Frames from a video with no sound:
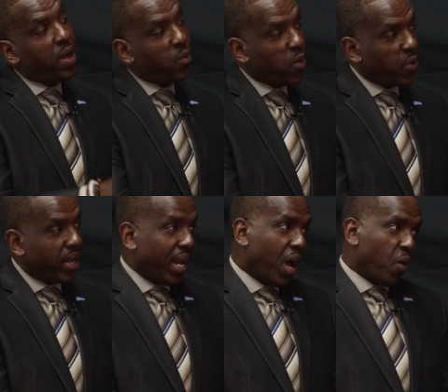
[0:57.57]
they work
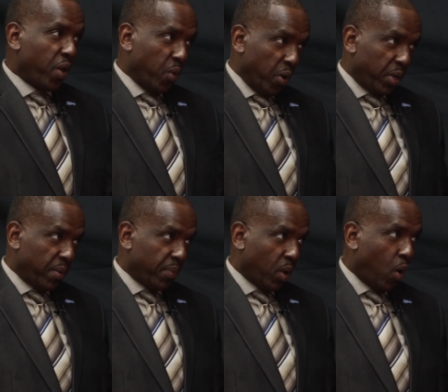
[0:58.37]
and how they work,
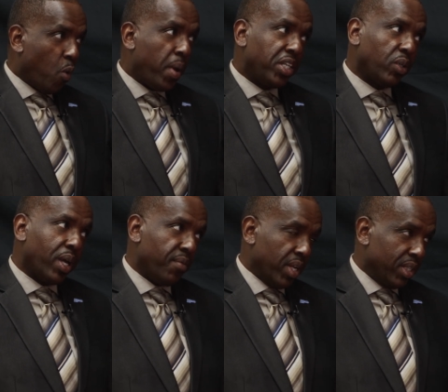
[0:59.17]
mm-hmm. all based on
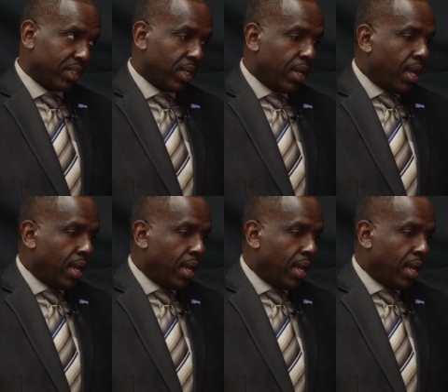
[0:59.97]
evidence.